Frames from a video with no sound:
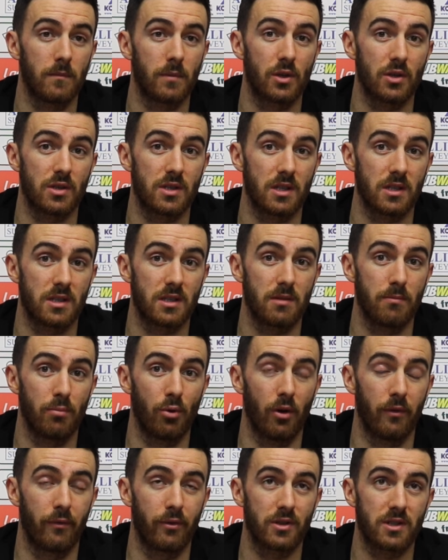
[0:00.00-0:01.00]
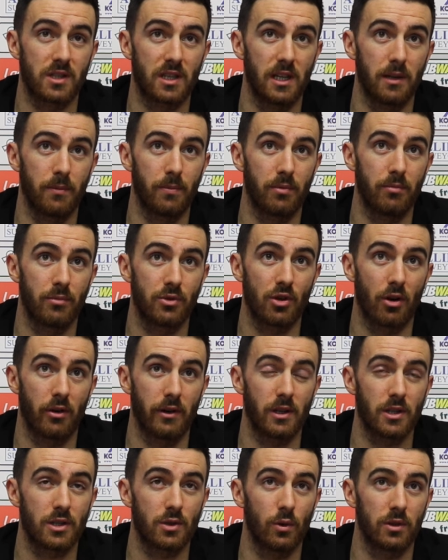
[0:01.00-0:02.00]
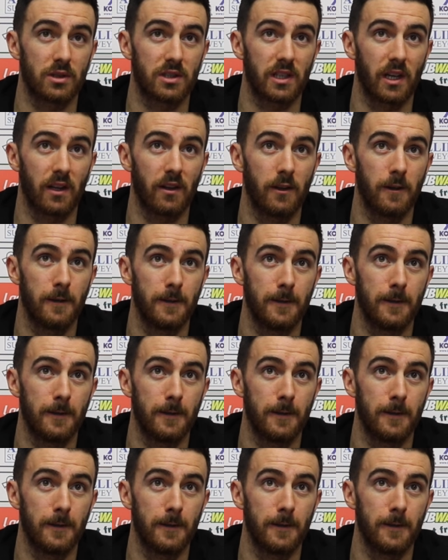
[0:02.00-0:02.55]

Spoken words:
because it's important for us to keep the majority of the squad together.